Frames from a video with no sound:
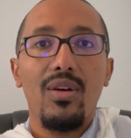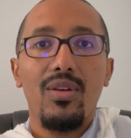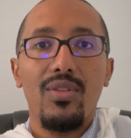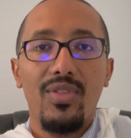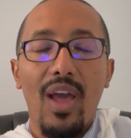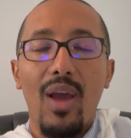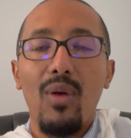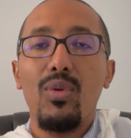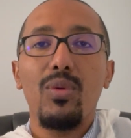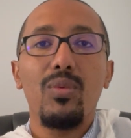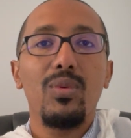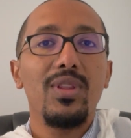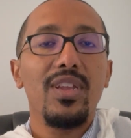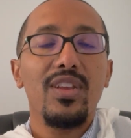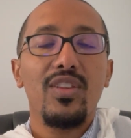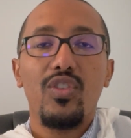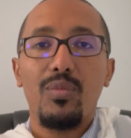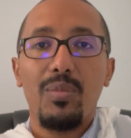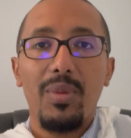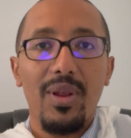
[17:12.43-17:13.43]
that we will
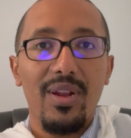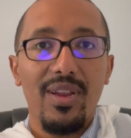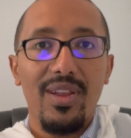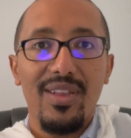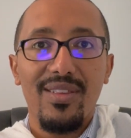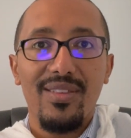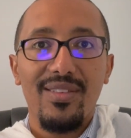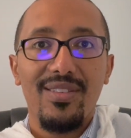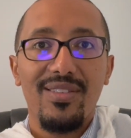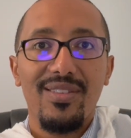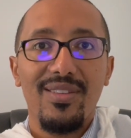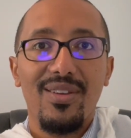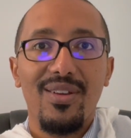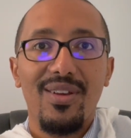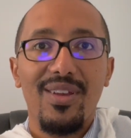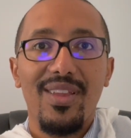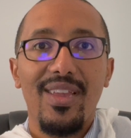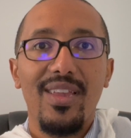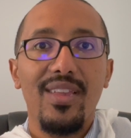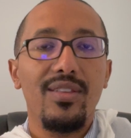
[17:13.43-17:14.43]
experience
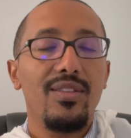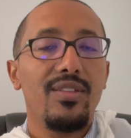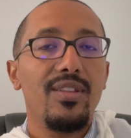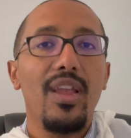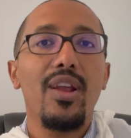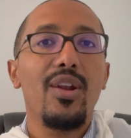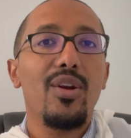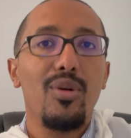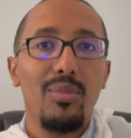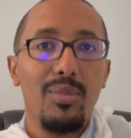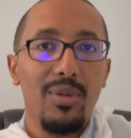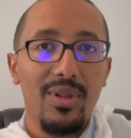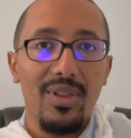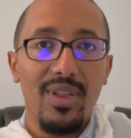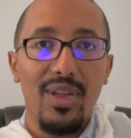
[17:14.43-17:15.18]
is terrible